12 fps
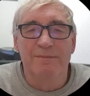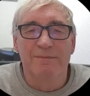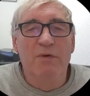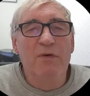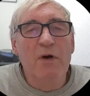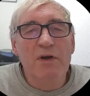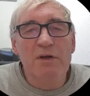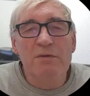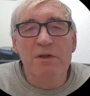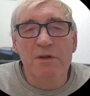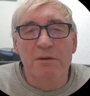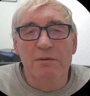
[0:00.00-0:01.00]
Before you
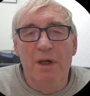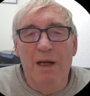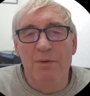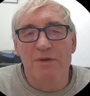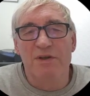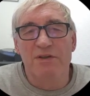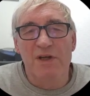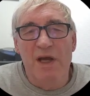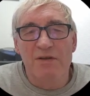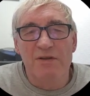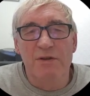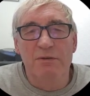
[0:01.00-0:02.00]
do, I would
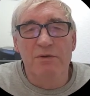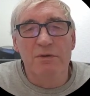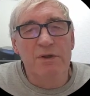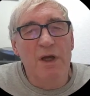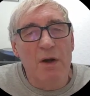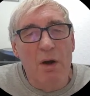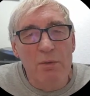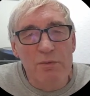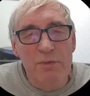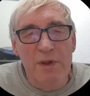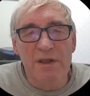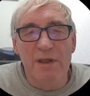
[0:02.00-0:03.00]
suggest you do your
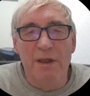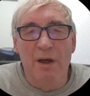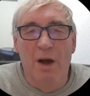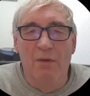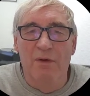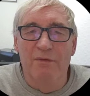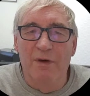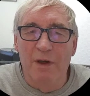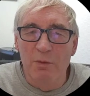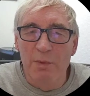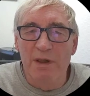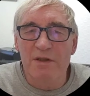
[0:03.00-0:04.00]
own reading on the
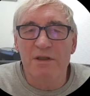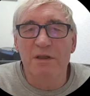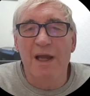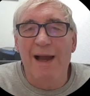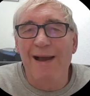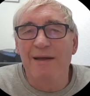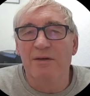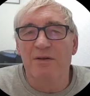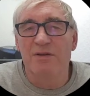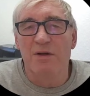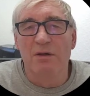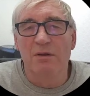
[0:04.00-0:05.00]
voluminous
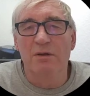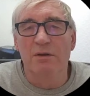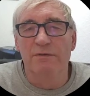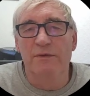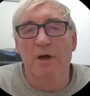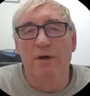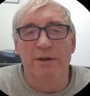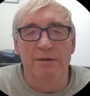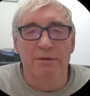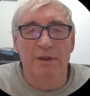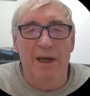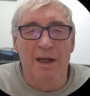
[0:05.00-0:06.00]
guidance on
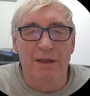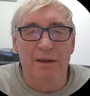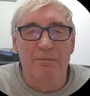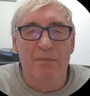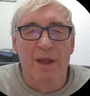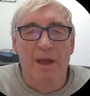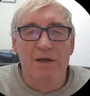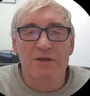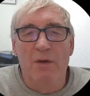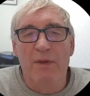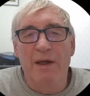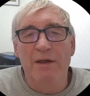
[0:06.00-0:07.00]
gov.uk,
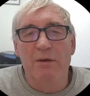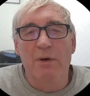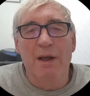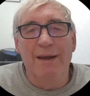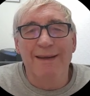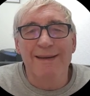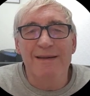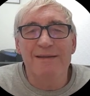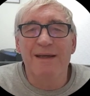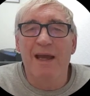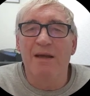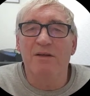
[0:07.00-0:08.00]
so that you at
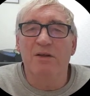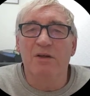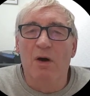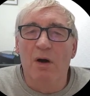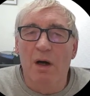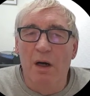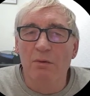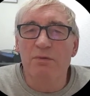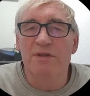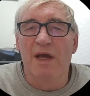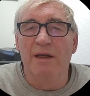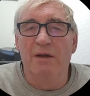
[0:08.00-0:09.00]
least get your
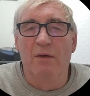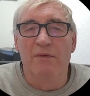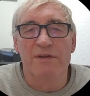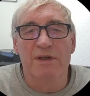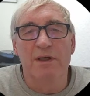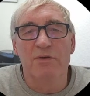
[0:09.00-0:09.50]
own take on this